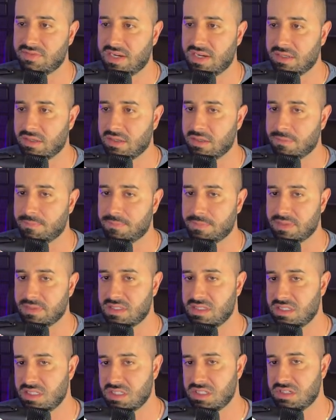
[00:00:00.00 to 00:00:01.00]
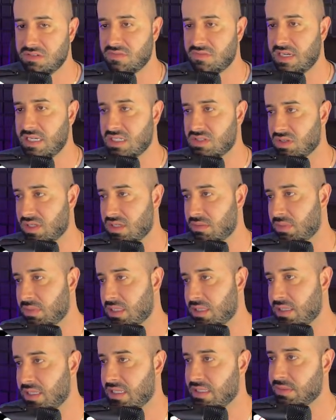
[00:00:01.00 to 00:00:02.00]
Oh, if you have this enabled here, it's
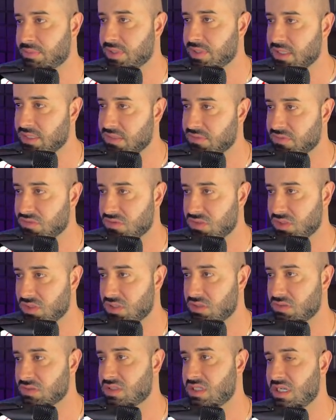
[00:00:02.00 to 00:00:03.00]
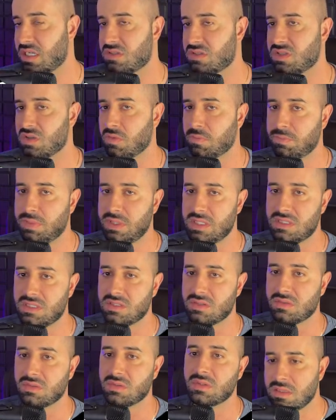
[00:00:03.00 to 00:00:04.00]
because your pixel is working properly. So
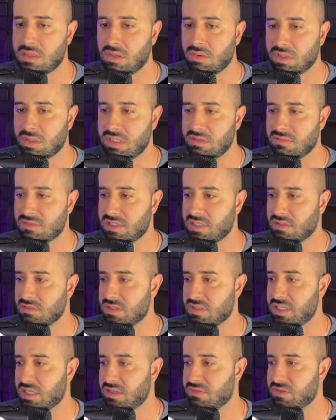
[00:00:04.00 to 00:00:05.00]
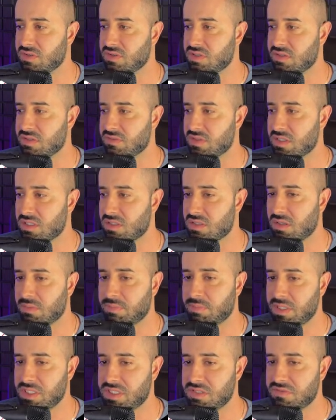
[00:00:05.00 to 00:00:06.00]
here you can see the events. Oh,
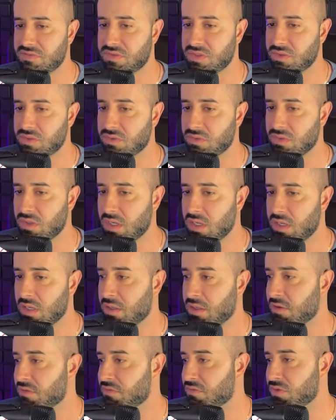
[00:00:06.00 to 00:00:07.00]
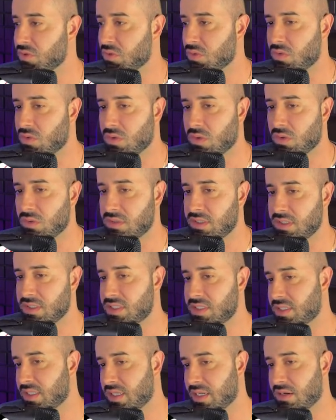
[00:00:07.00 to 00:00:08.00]
page view, view
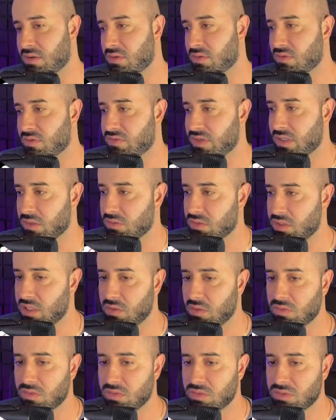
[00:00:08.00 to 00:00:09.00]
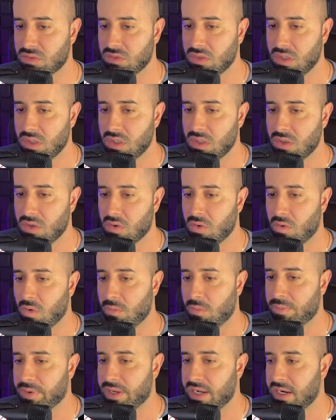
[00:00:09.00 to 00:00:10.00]
content, which is view content, buy and add
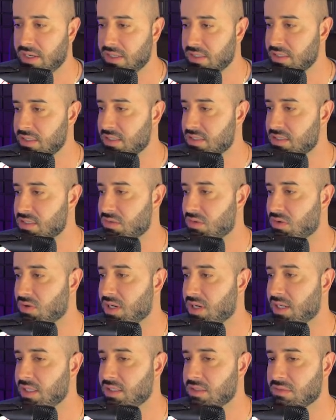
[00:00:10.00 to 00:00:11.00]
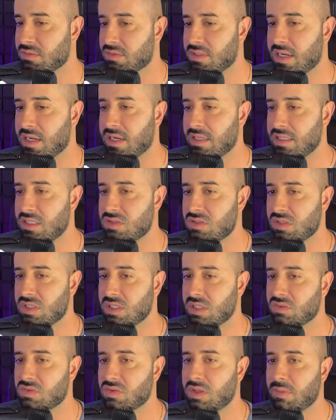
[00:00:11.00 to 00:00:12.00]
to cart. Okay, this is all up to the
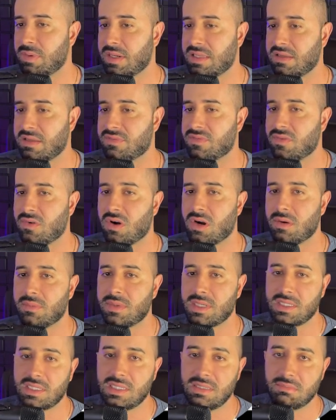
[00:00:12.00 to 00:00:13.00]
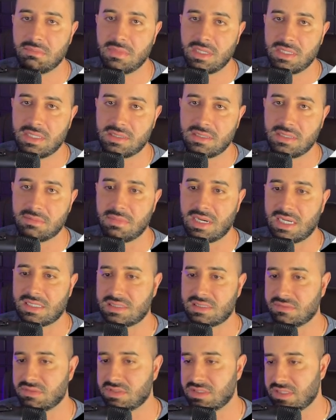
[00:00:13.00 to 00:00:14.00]
platform. You just have to install the
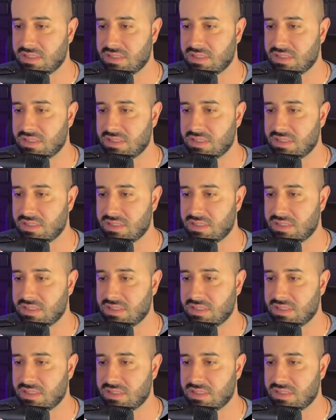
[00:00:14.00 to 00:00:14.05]
pixel